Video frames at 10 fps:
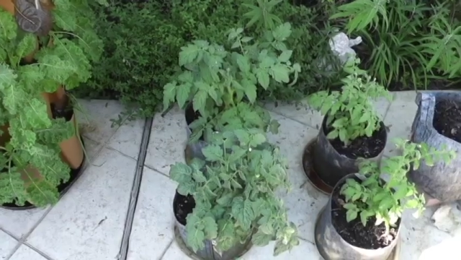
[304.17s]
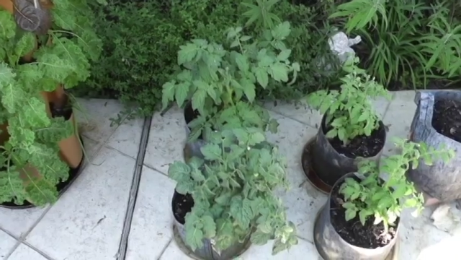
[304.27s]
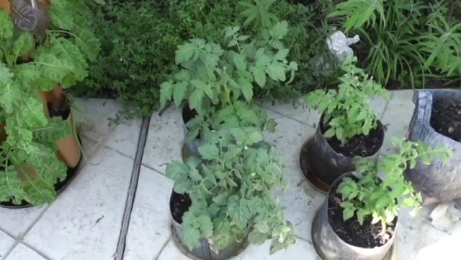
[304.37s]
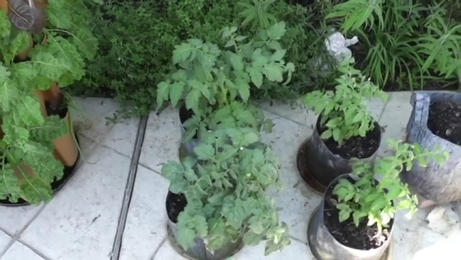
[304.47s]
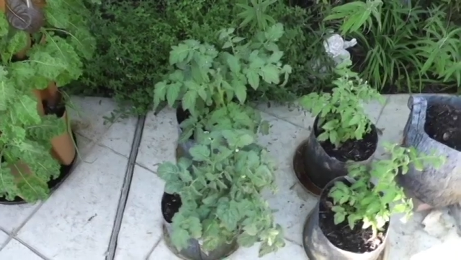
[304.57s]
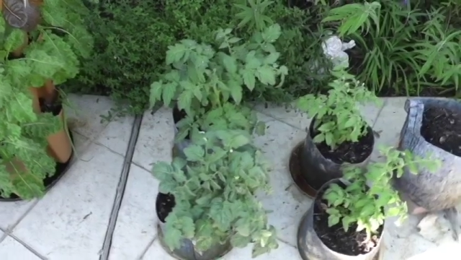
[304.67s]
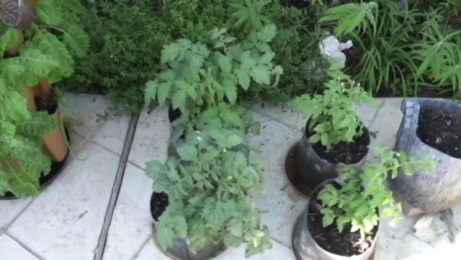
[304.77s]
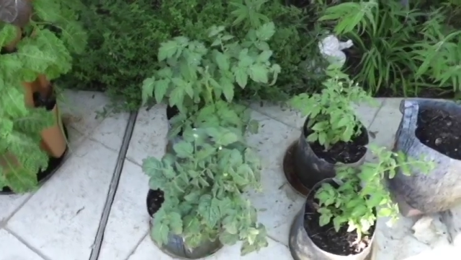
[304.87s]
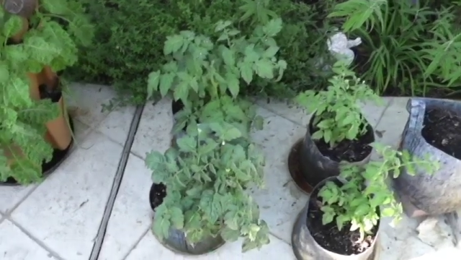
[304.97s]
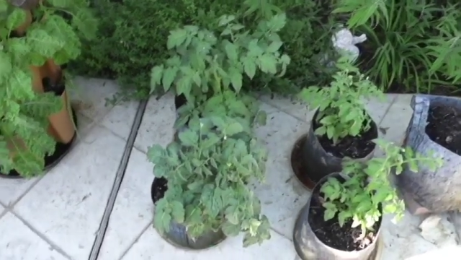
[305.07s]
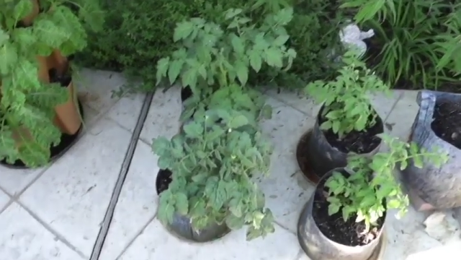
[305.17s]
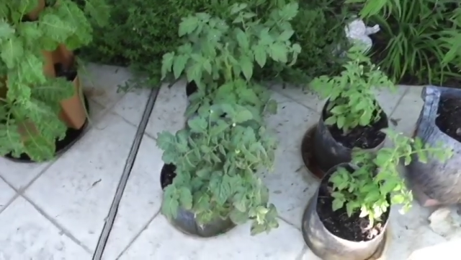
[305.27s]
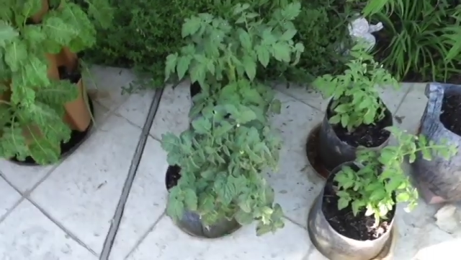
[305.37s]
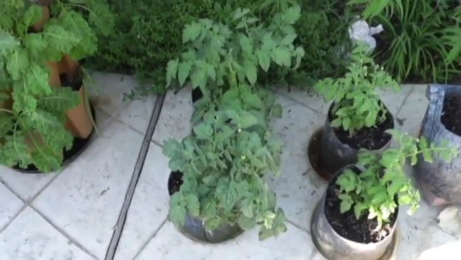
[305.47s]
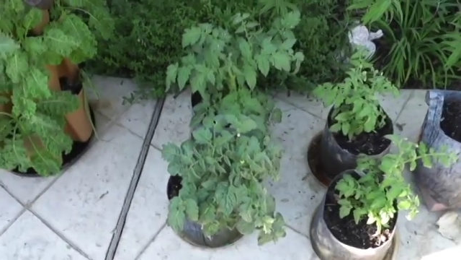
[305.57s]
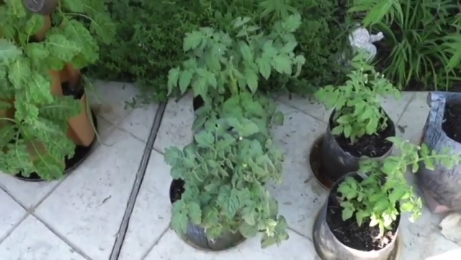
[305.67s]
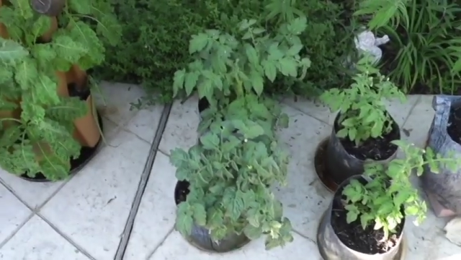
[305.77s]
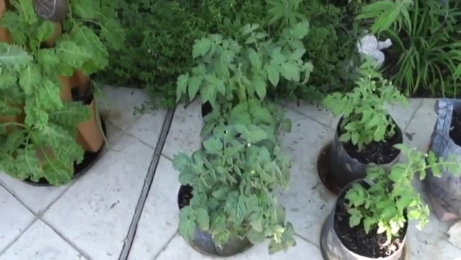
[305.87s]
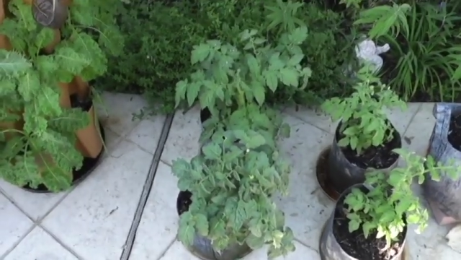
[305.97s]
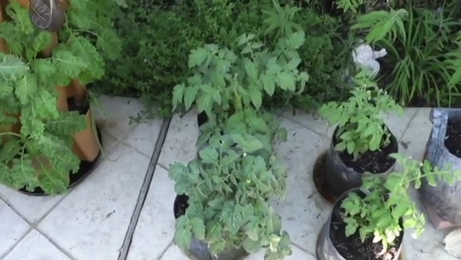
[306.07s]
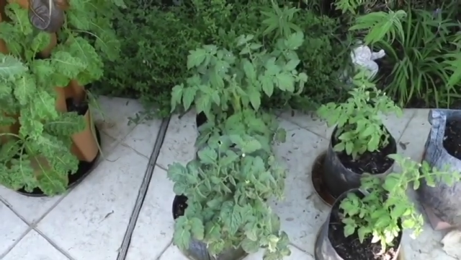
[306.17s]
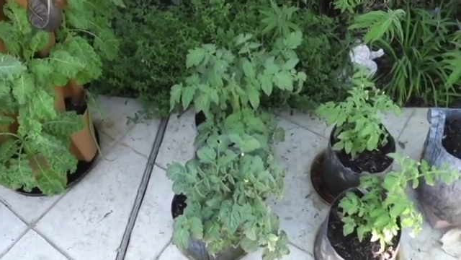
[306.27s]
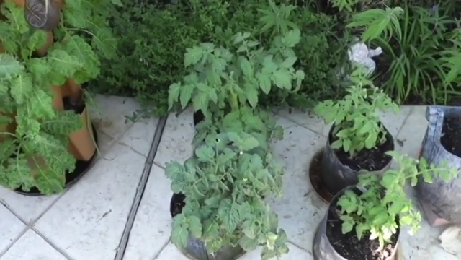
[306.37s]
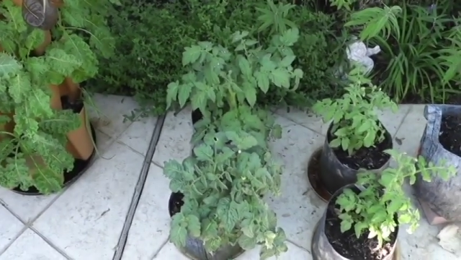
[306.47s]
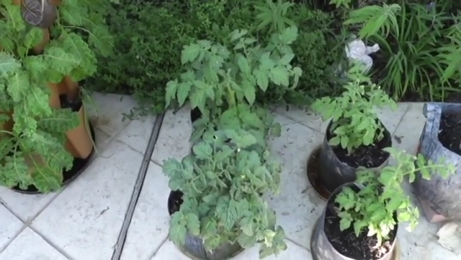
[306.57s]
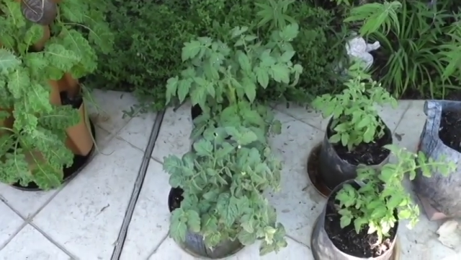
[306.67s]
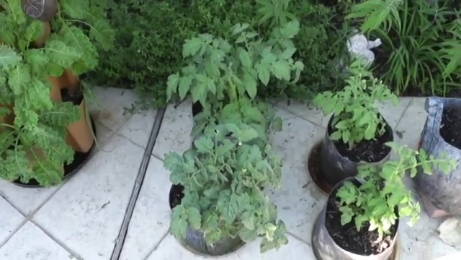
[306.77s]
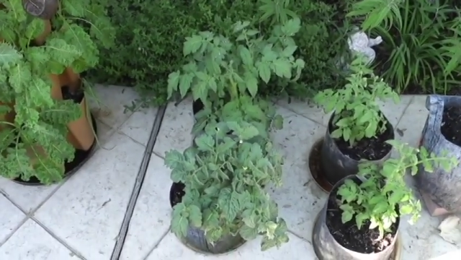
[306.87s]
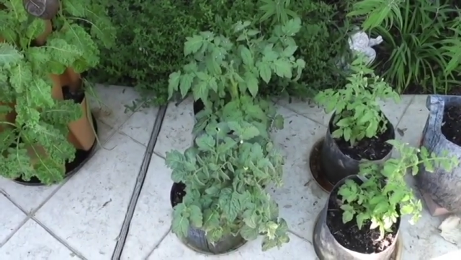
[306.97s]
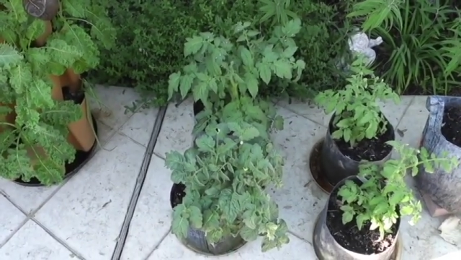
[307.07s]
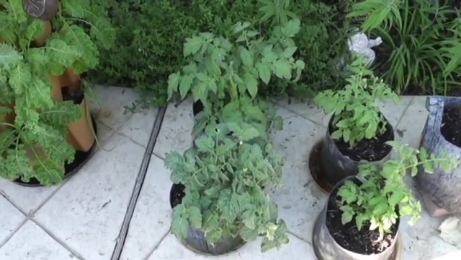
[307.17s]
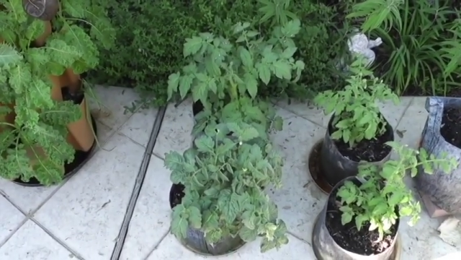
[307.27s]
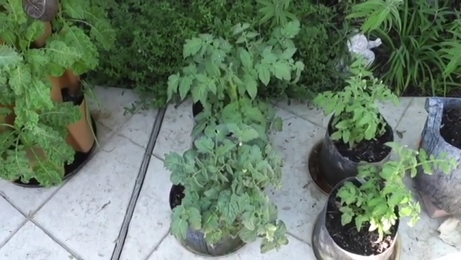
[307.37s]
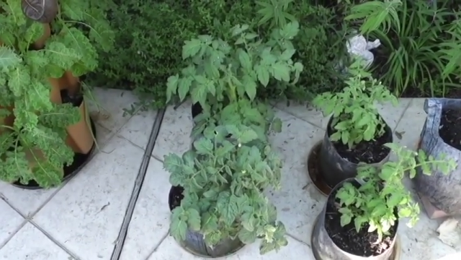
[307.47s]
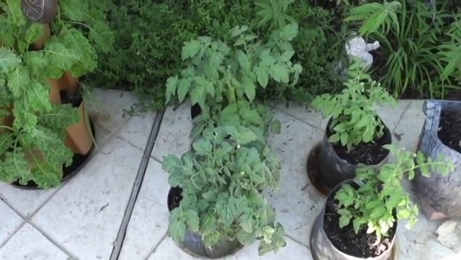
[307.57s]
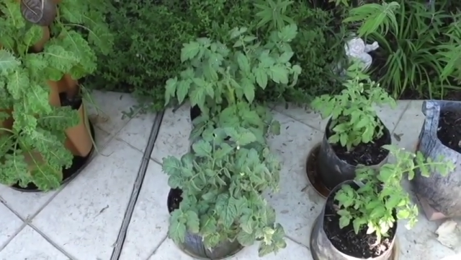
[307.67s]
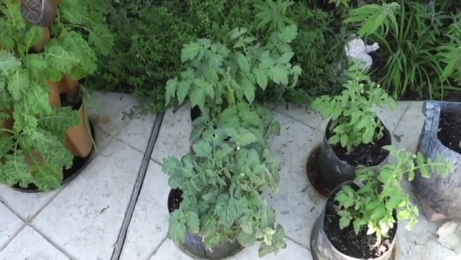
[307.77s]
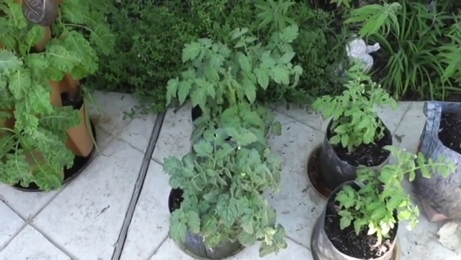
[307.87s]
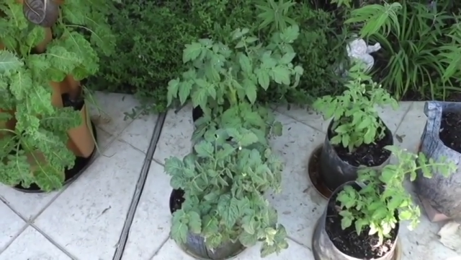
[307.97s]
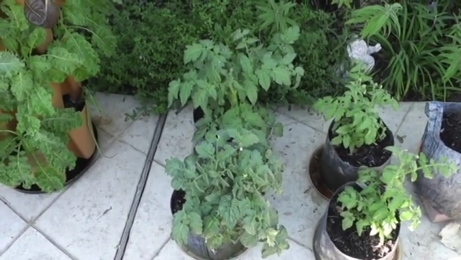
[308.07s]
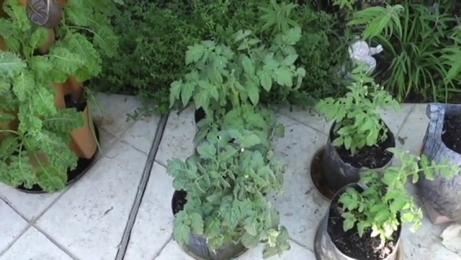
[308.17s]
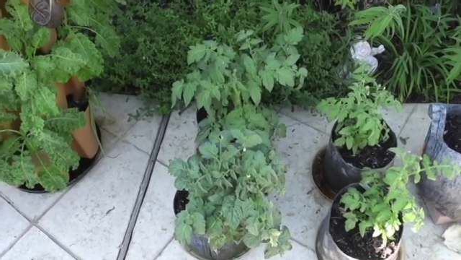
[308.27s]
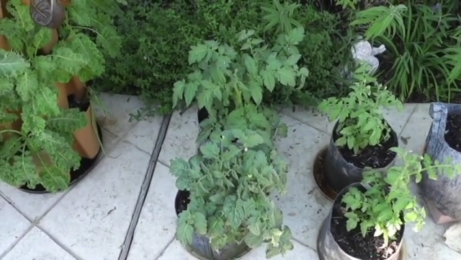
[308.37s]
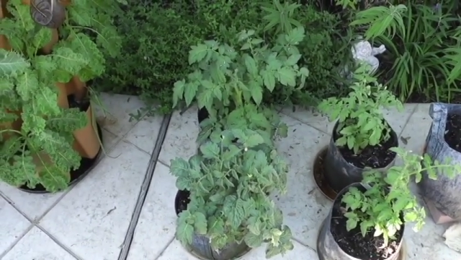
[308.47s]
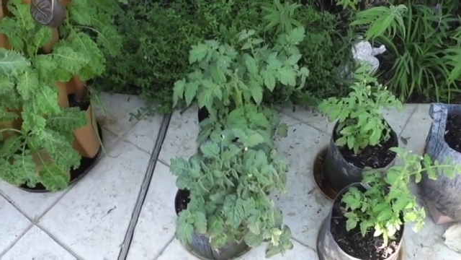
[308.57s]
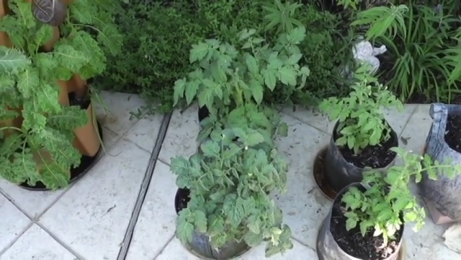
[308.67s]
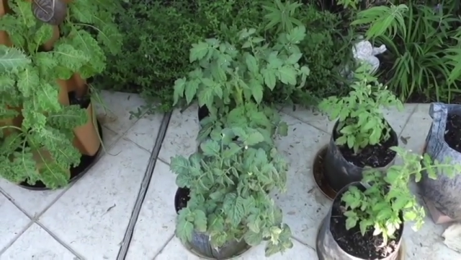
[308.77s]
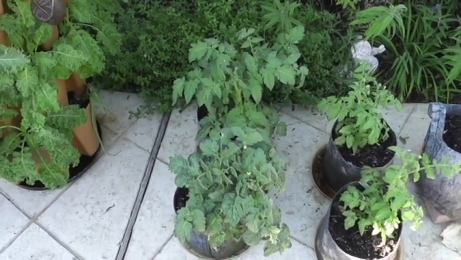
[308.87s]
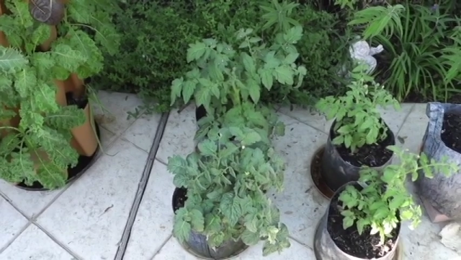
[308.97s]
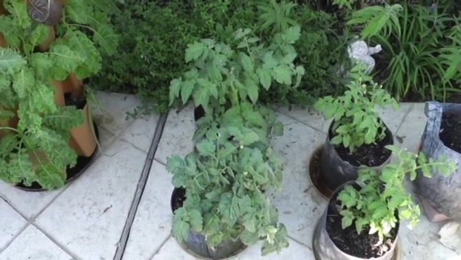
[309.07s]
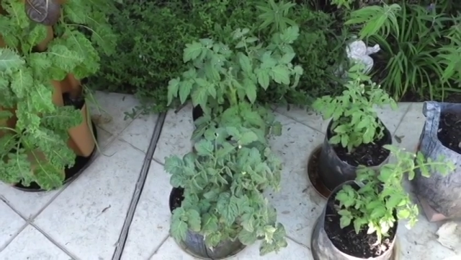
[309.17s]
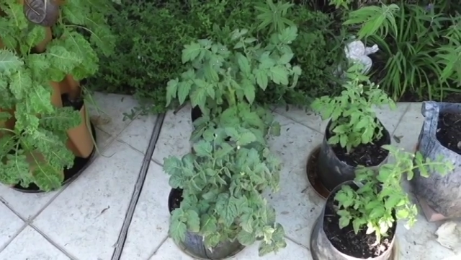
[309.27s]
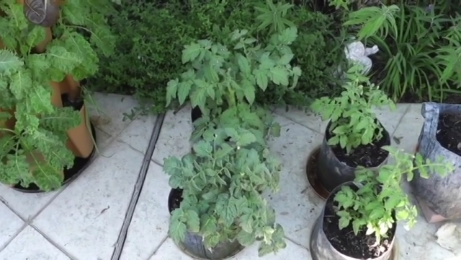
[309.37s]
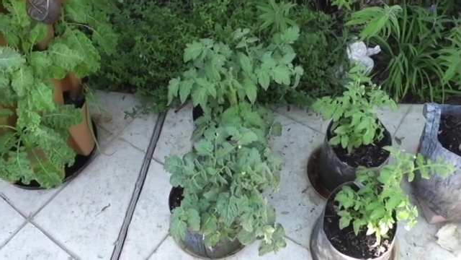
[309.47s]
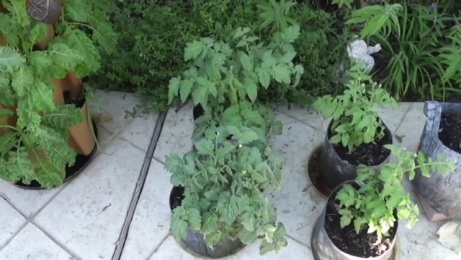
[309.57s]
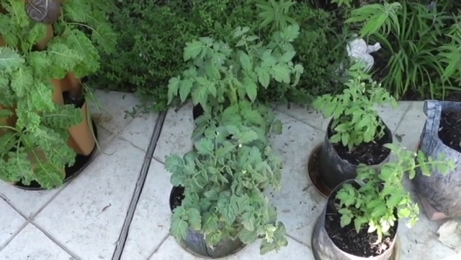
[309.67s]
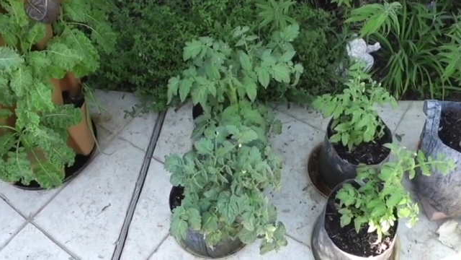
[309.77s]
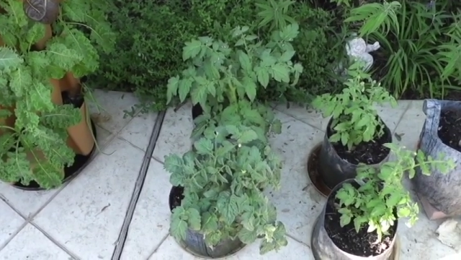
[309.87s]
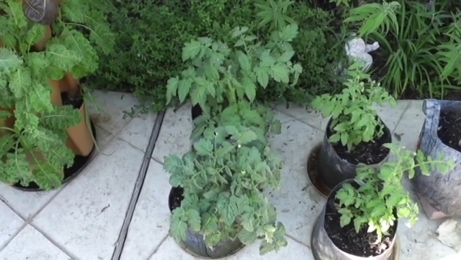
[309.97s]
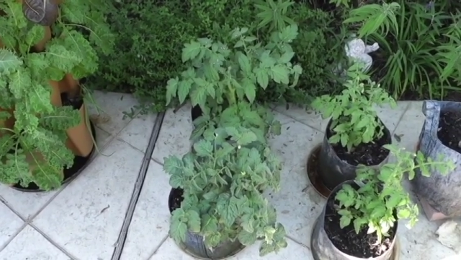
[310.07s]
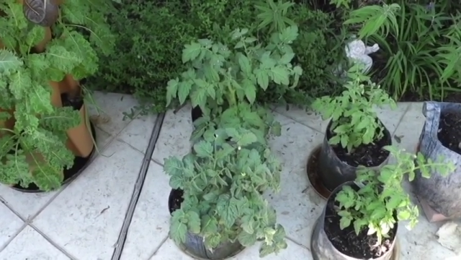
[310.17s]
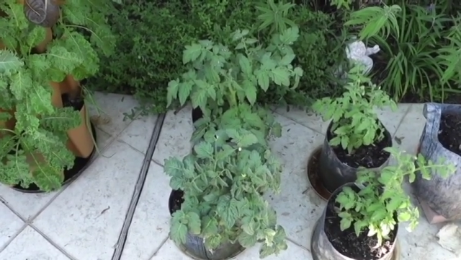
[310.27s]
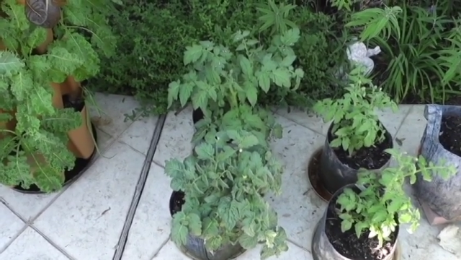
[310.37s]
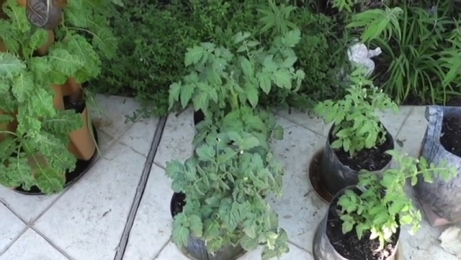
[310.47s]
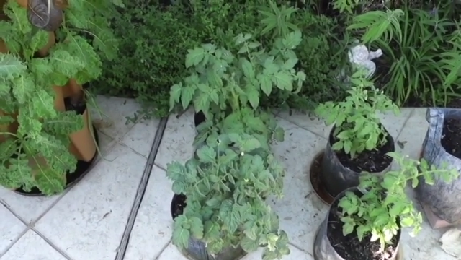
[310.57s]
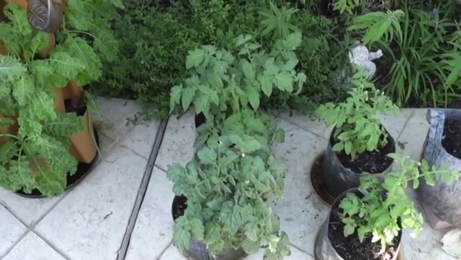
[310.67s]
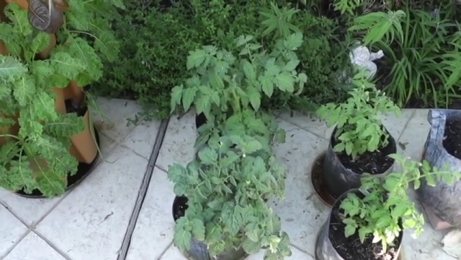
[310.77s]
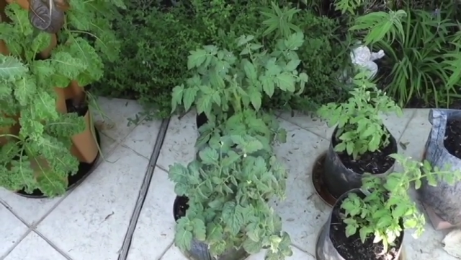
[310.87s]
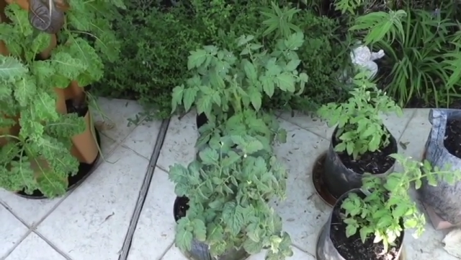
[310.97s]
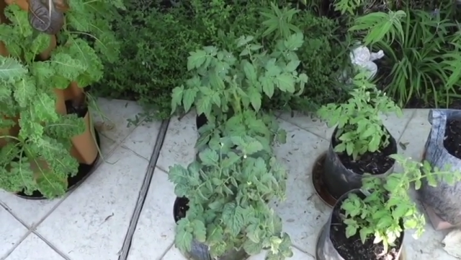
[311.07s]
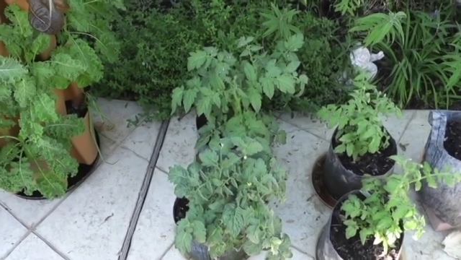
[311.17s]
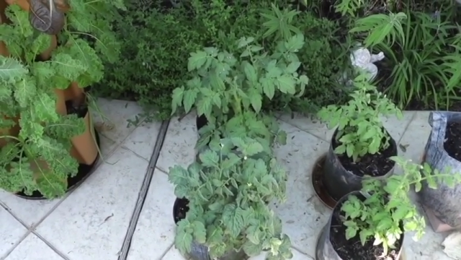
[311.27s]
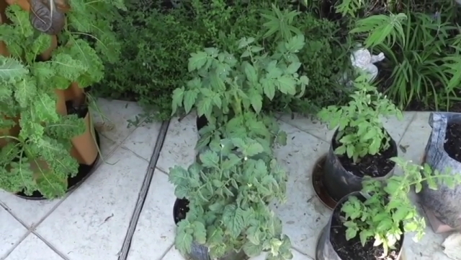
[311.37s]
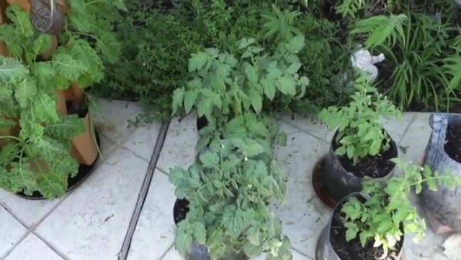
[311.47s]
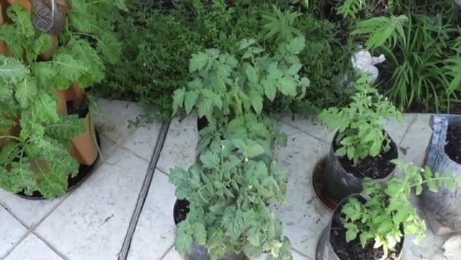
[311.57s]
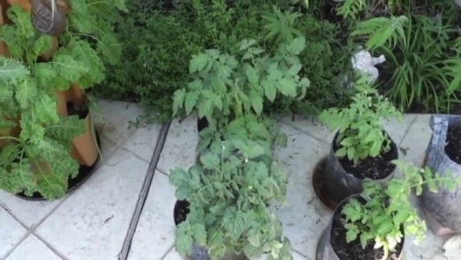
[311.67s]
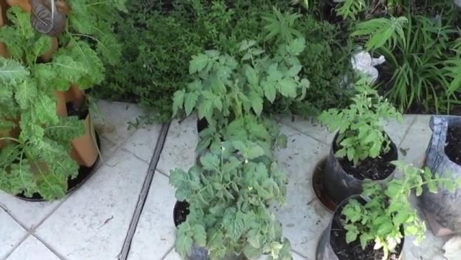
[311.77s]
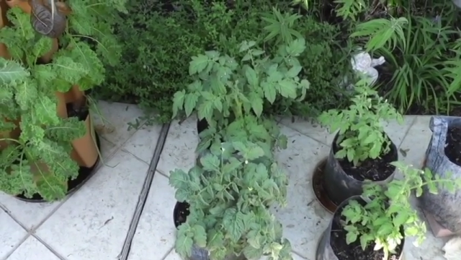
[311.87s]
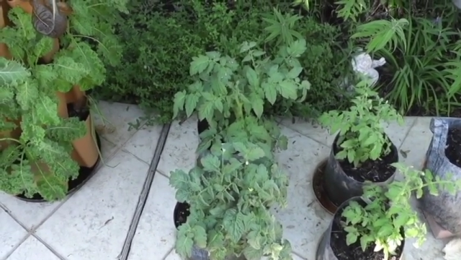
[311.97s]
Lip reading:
Nobody's mouth can be seen.